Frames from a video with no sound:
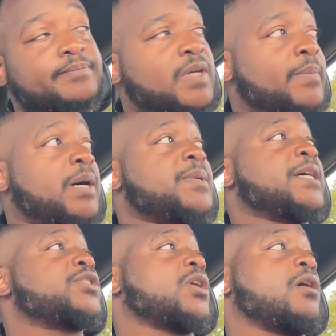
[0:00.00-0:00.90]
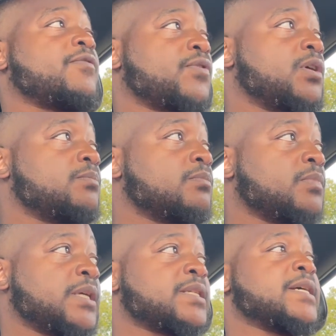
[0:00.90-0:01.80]
I'm gonna update y'all from
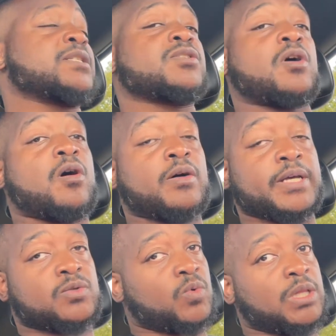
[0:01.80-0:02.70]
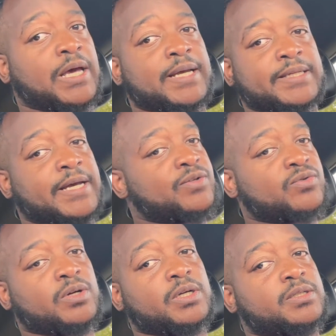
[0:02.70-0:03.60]
this install as well as
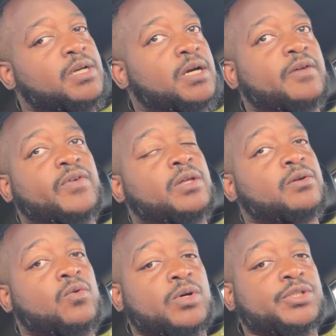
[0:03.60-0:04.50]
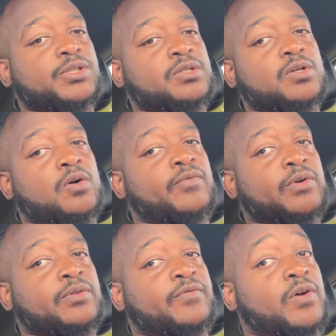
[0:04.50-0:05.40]
answering a ton of other questions over
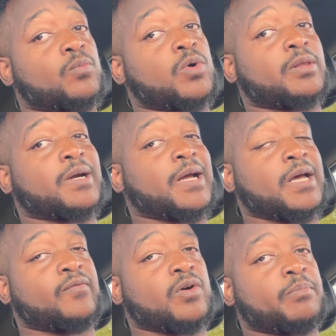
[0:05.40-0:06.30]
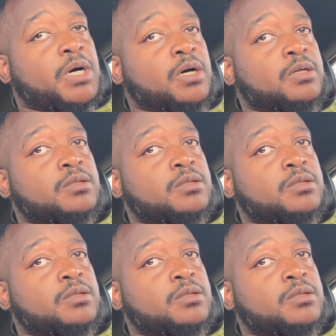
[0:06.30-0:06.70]
the firmware that I have on mine.